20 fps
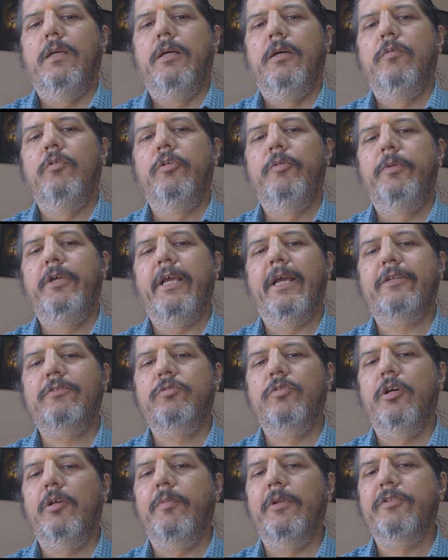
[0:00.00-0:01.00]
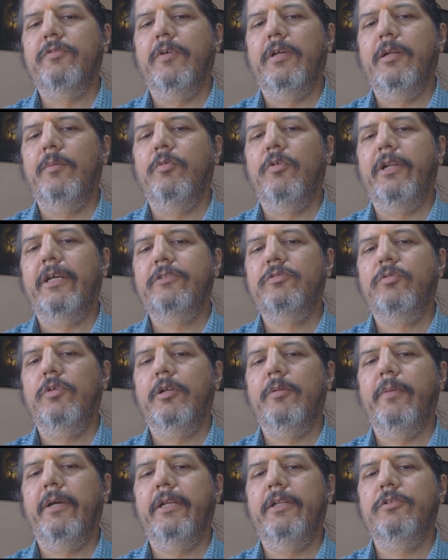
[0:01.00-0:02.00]
would be x square plus 1 upon x
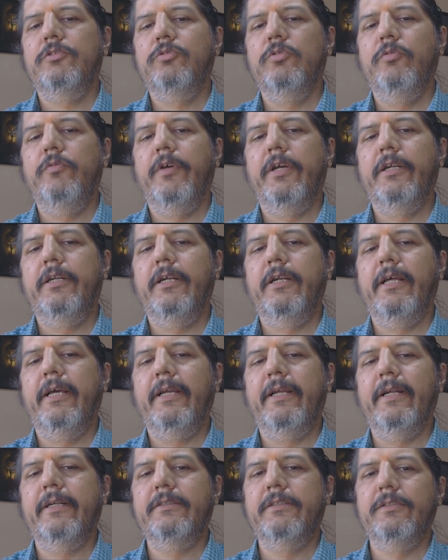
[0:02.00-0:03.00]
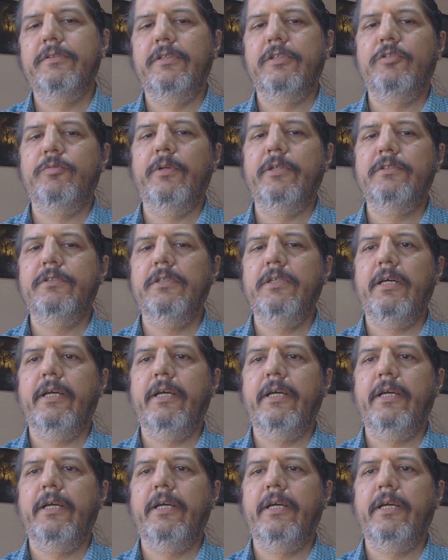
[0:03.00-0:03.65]
square minus 2. Where did I get this expansion?